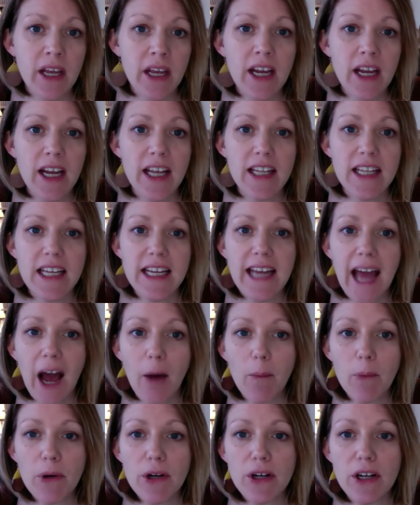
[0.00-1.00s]
In the account
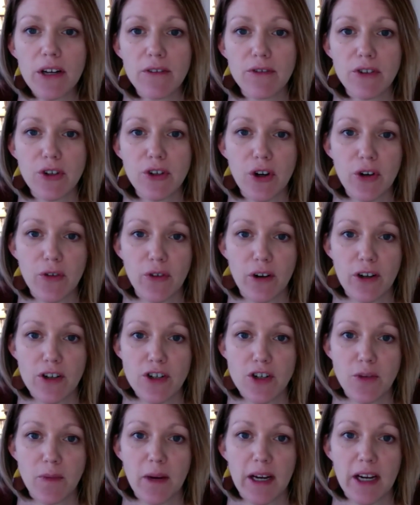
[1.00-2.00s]
book of New York furniture
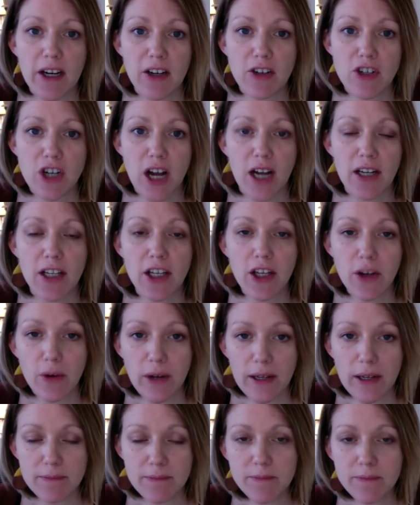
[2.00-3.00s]
maker John Hewitt,